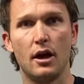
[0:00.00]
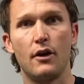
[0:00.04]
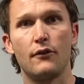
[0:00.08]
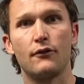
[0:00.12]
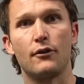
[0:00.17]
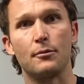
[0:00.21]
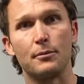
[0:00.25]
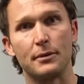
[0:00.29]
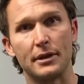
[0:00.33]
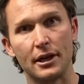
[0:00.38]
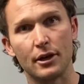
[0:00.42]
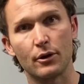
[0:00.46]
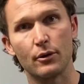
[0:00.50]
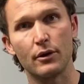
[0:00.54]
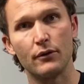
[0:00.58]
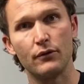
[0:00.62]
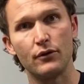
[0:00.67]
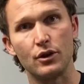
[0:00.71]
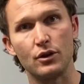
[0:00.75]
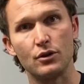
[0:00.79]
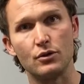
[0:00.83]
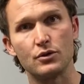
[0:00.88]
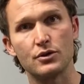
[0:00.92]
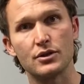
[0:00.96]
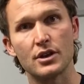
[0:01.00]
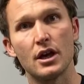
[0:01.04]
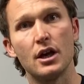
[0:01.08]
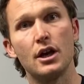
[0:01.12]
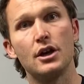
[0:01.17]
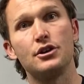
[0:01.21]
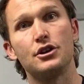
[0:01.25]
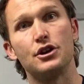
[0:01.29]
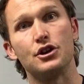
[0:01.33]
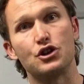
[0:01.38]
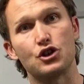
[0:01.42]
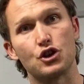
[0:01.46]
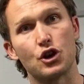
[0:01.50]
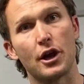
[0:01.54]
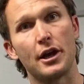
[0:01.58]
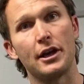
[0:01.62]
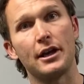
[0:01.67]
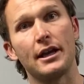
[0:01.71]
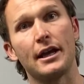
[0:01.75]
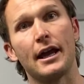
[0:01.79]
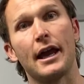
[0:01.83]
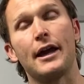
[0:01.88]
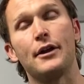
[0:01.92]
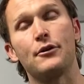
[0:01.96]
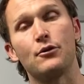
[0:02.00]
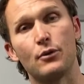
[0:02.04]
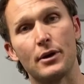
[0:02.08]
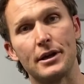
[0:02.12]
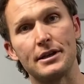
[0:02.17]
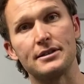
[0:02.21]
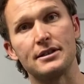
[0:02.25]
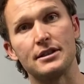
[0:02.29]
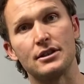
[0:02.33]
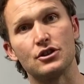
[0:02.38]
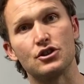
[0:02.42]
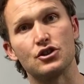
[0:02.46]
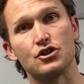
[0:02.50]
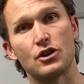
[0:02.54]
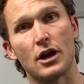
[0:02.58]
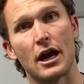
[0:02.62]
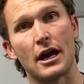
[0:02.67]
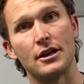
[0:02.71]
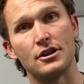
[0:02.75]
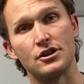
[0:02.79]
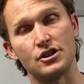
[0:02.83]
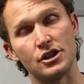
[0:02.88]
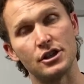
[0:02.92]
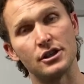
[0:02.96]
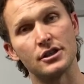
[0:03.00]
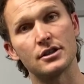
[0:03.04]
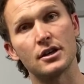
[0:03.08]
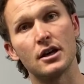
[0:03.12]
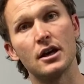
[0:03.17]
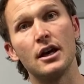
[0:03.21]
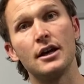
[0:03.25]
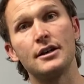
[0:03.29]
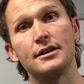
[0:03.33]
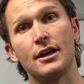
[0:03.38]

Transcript: from gear reviews to training and racing strategies